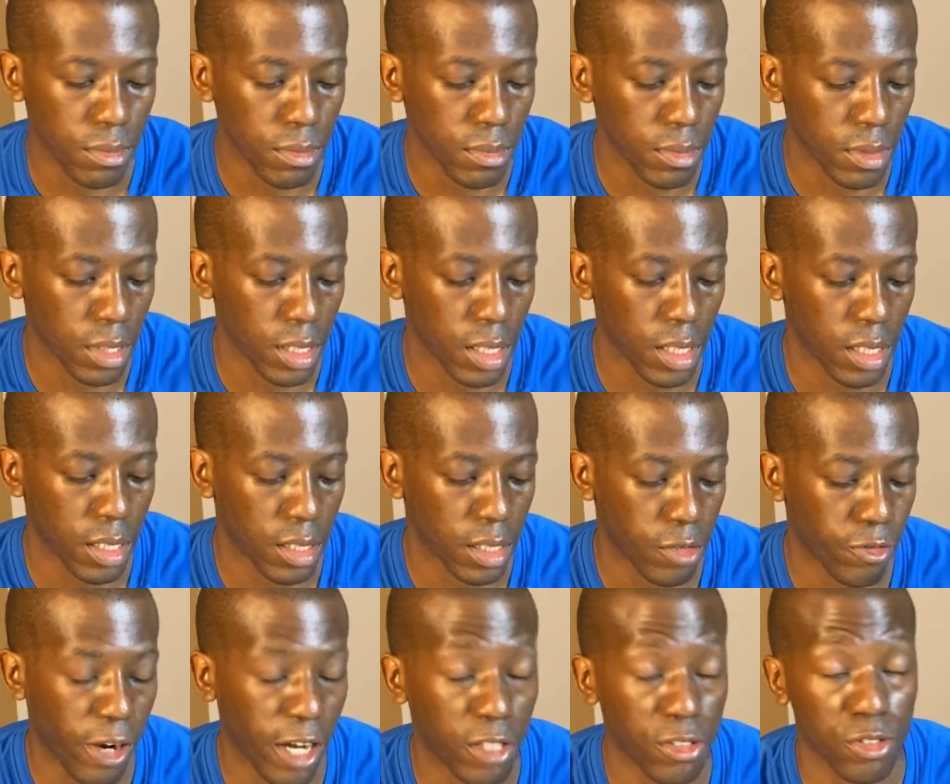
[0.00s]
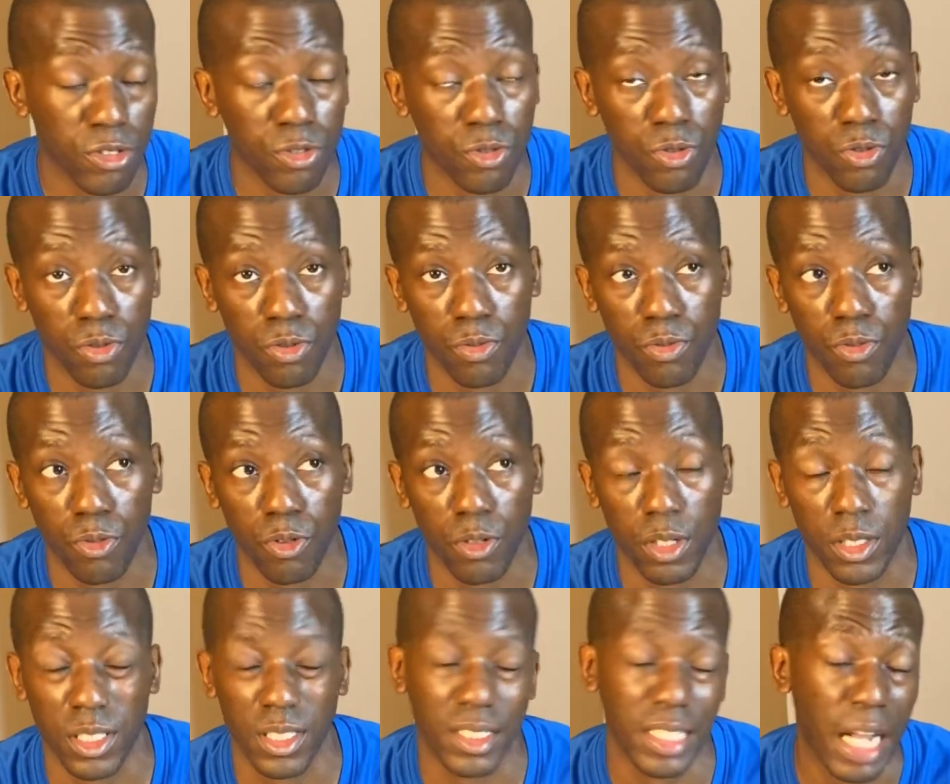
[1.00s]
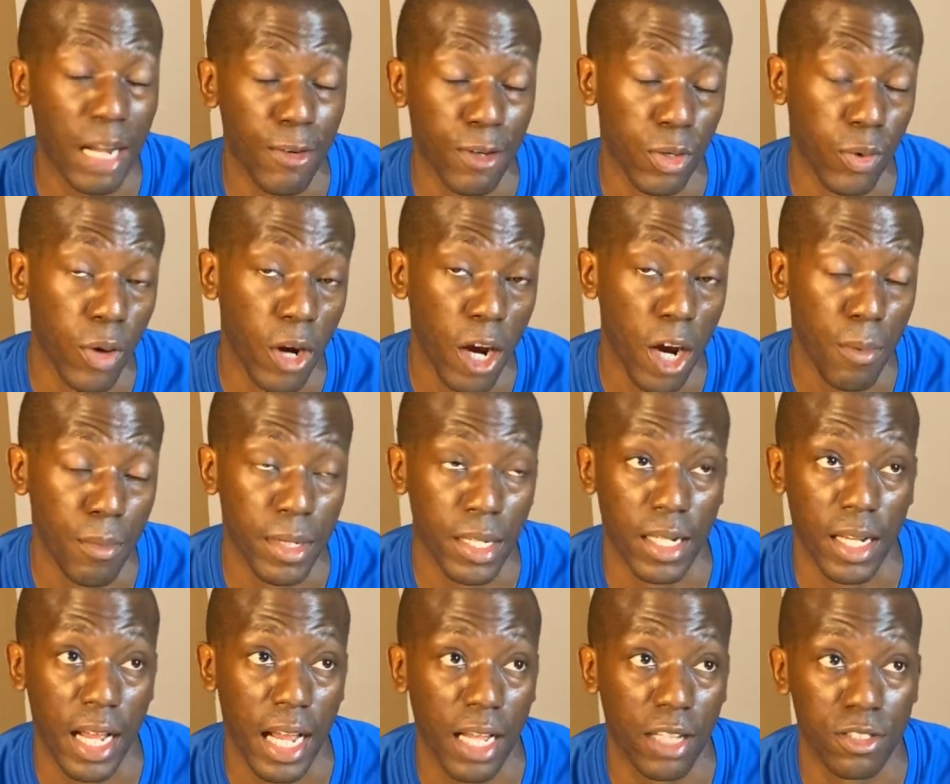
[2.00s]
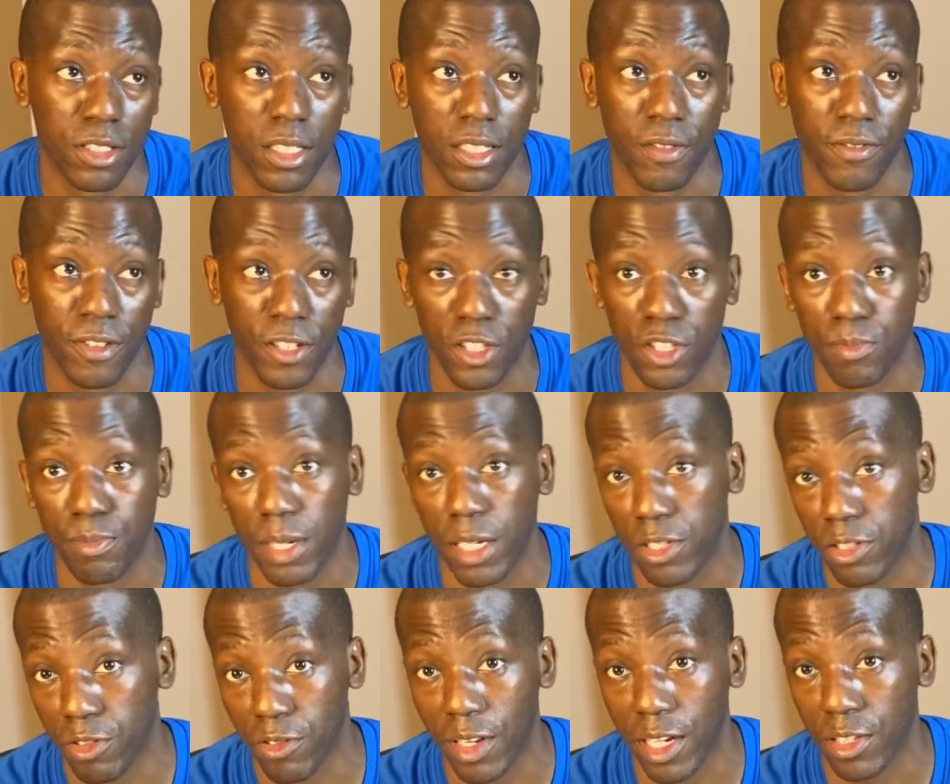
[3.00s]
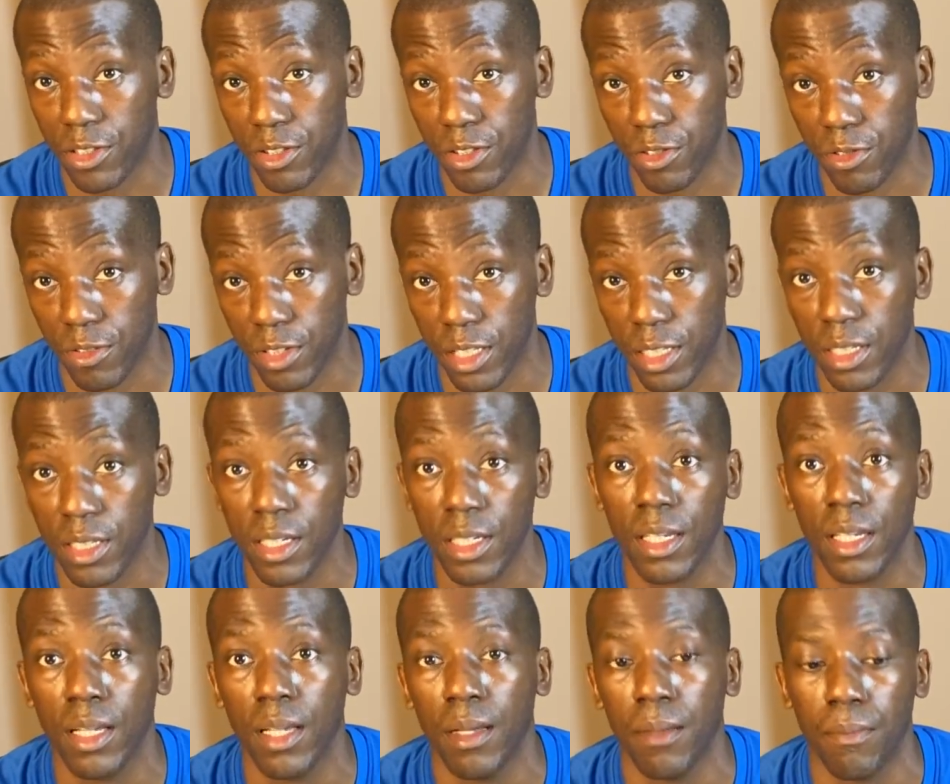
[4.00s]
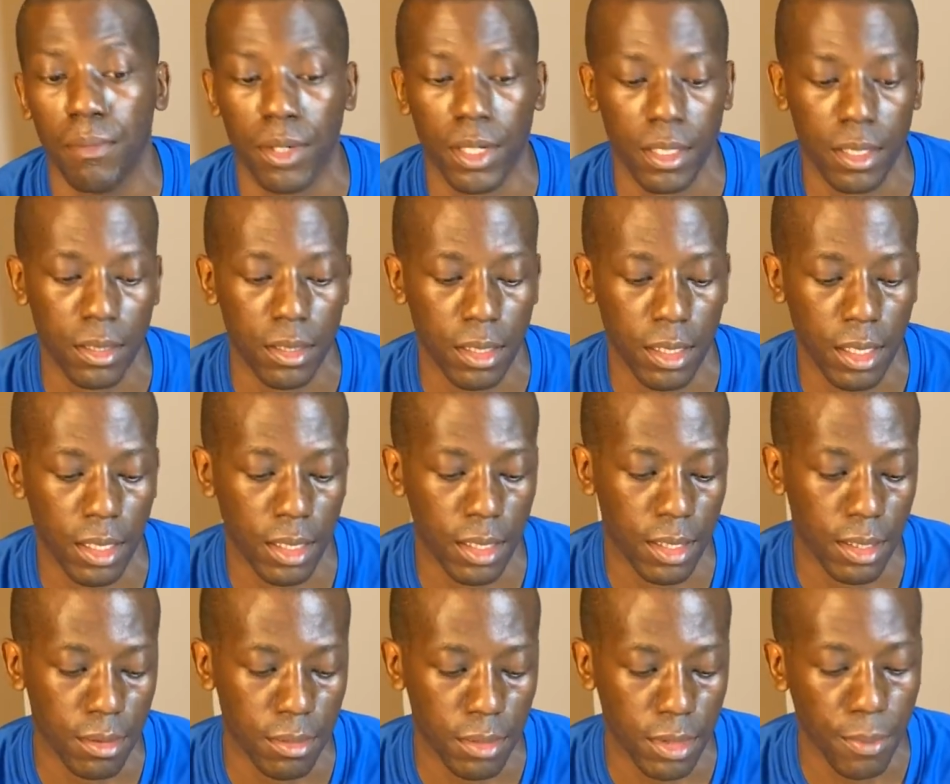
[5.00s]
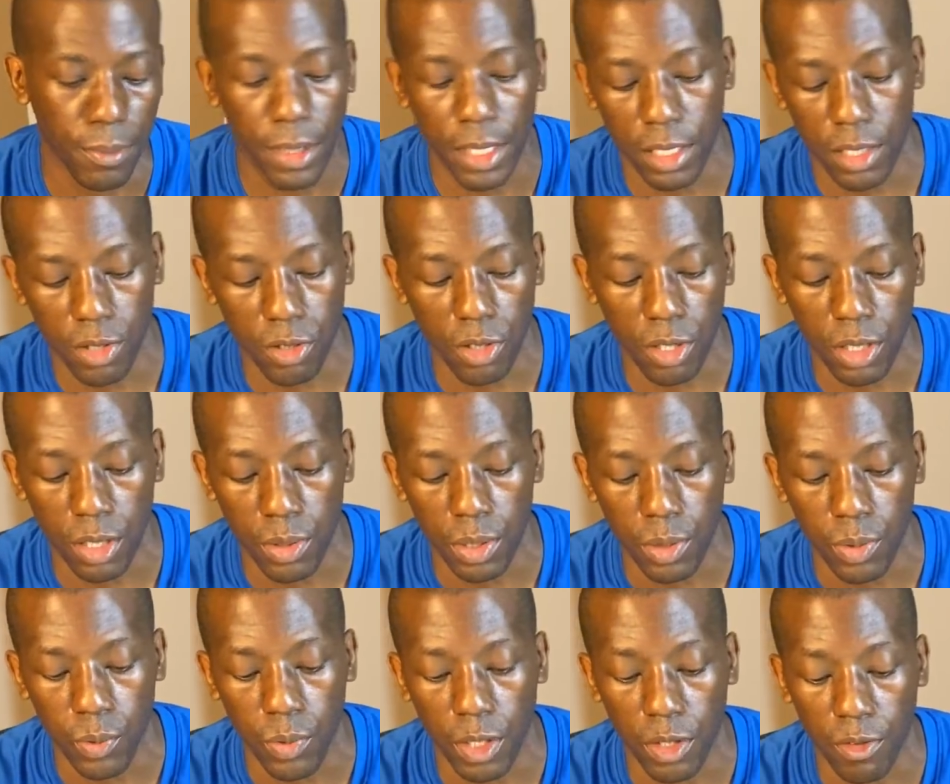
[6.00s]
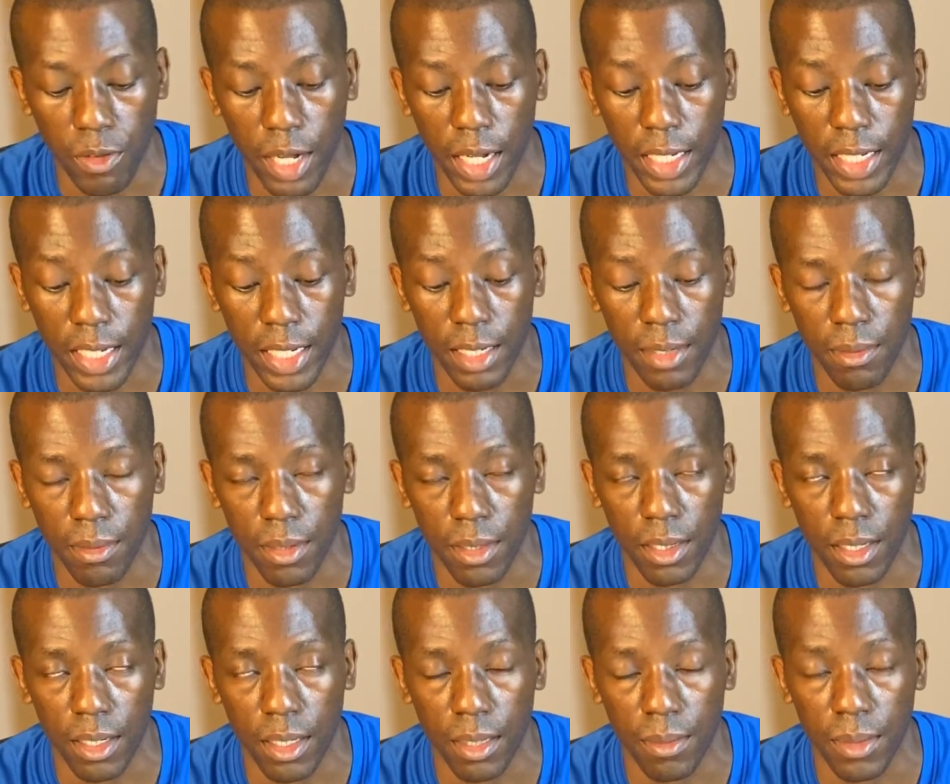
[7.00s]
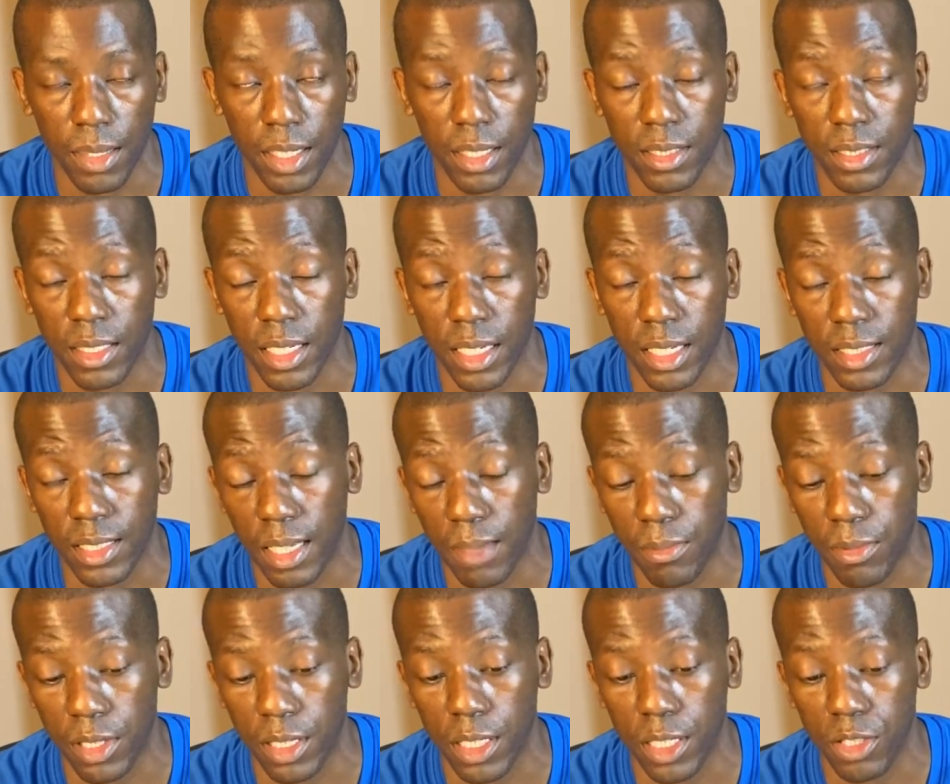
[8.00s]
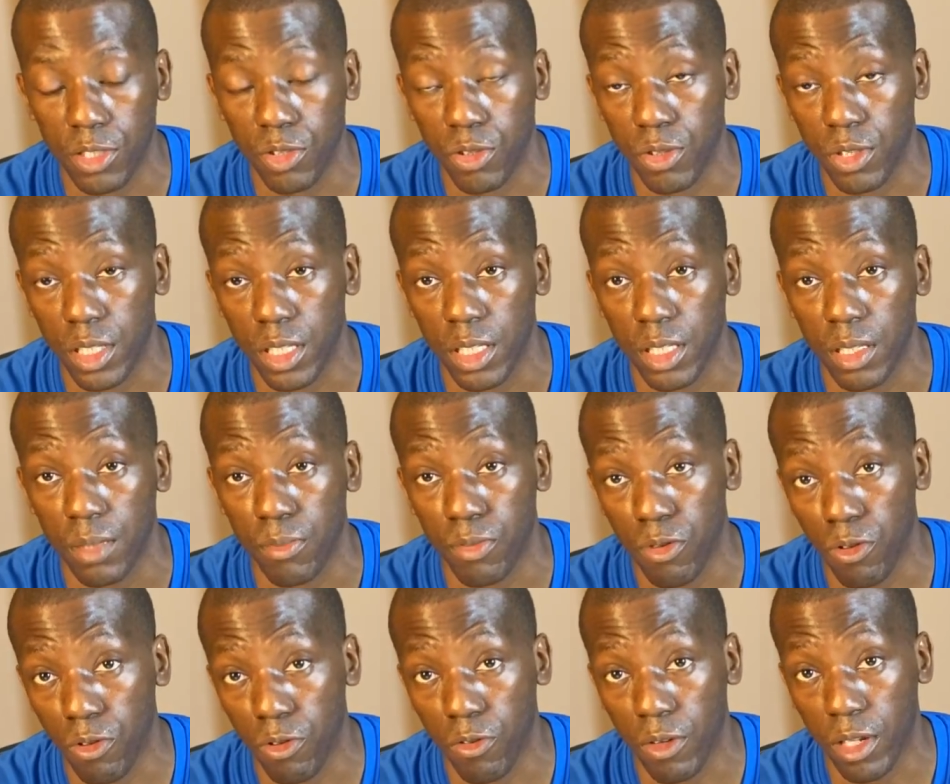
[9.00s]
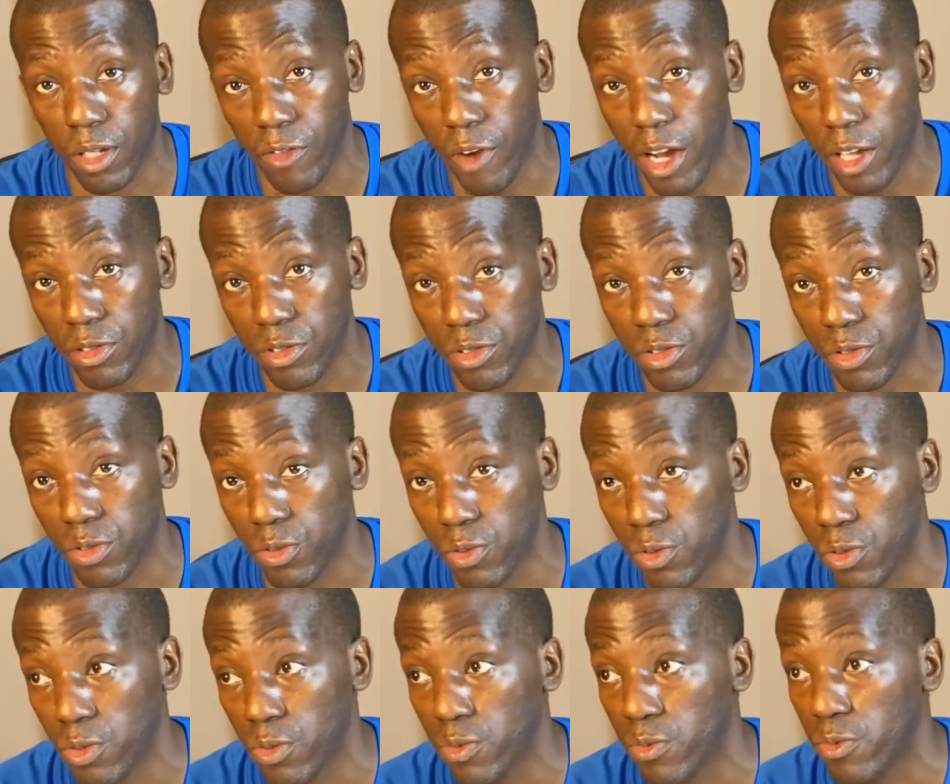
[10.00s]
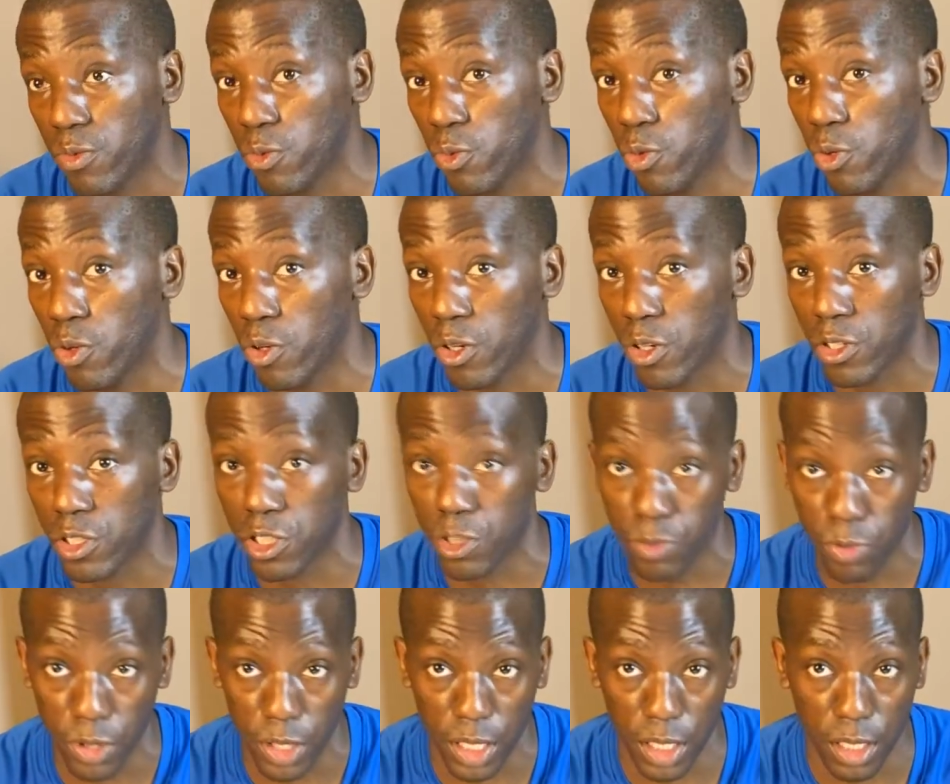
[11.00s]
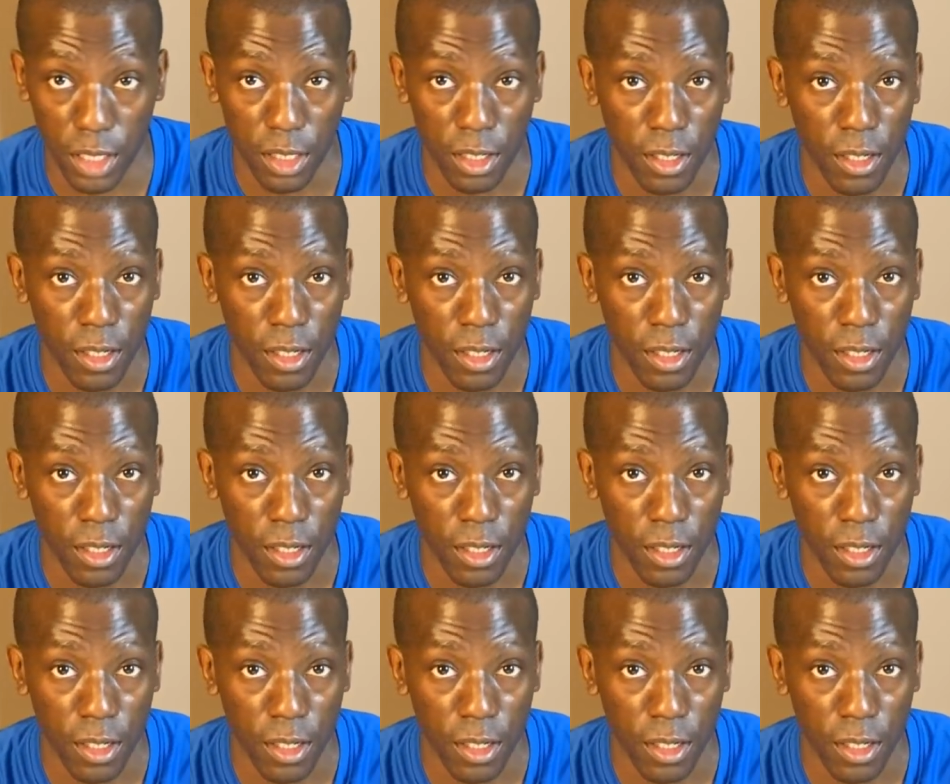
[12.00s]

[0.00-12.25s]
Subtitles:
The graduate school program does not require me to actually finish my undergraduate degree, but depending on whether I get accepted into the in graduate school for spring